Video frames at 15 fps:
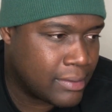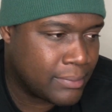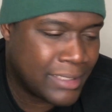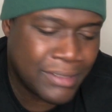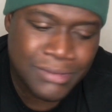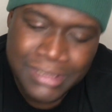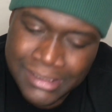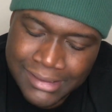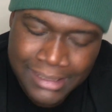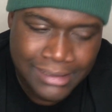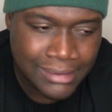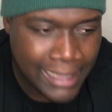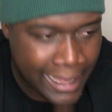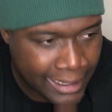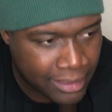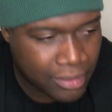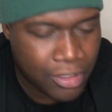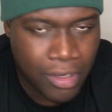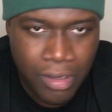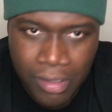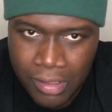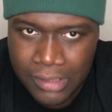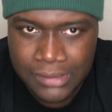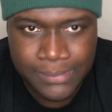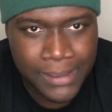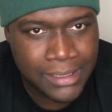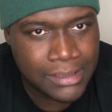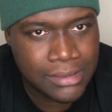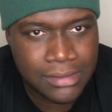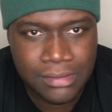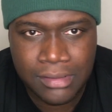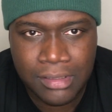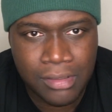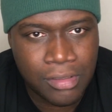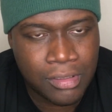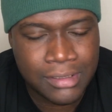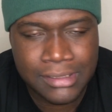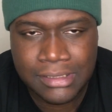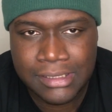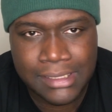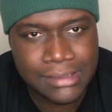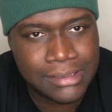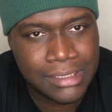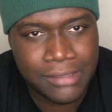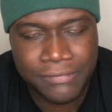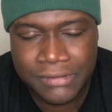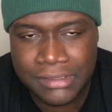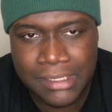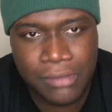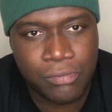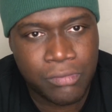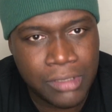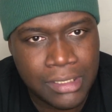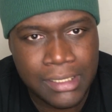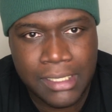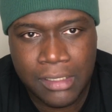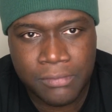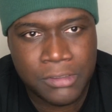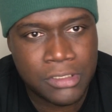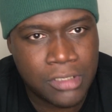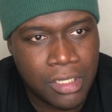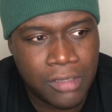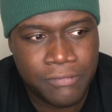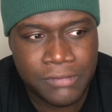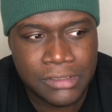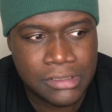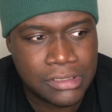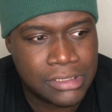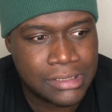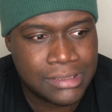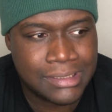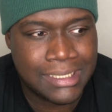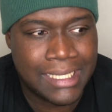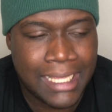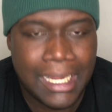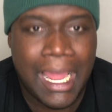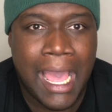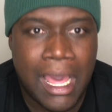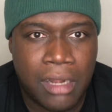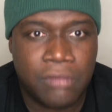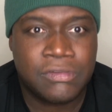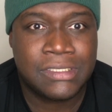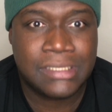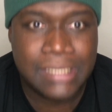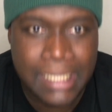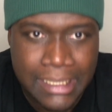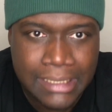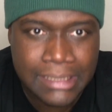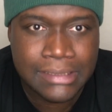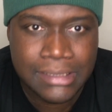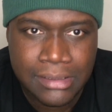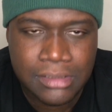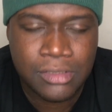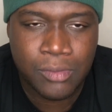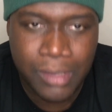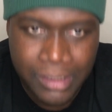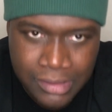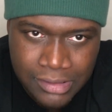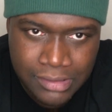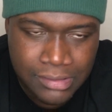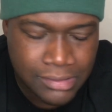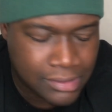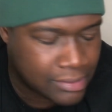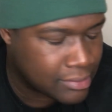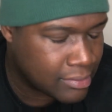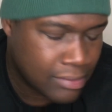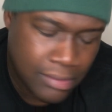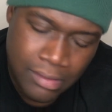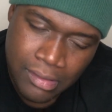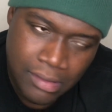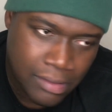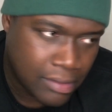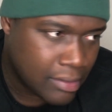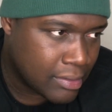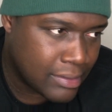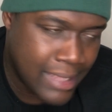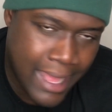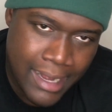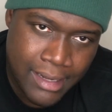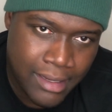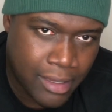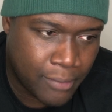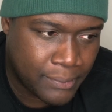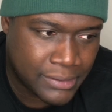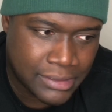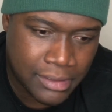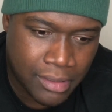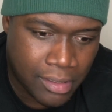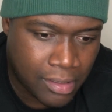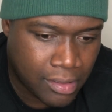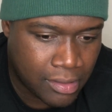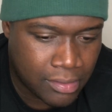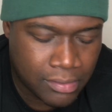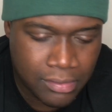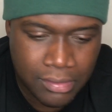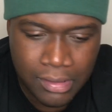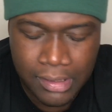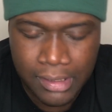There was just a lot of calls by the, you know, on this Jets defense that really helped the Dolphins just get out of sticky situations. And that didn't help us at all.